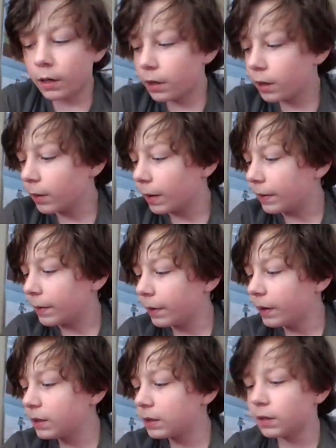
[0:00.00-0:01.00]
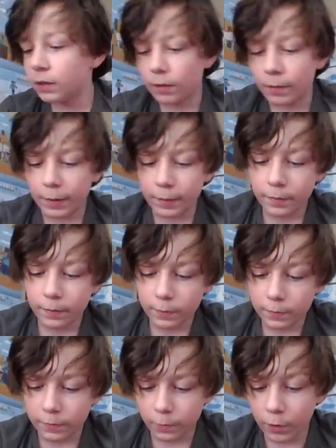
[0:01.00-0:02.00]
around the place, around my
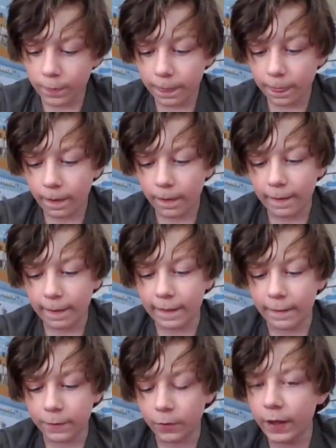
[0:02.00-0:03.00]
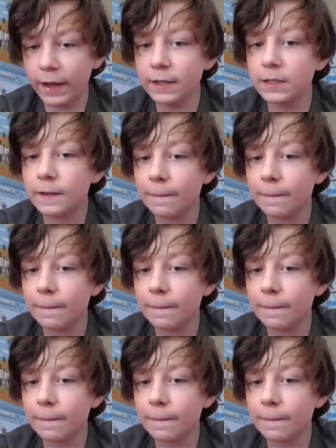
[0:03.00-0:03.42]
room. Now the legs,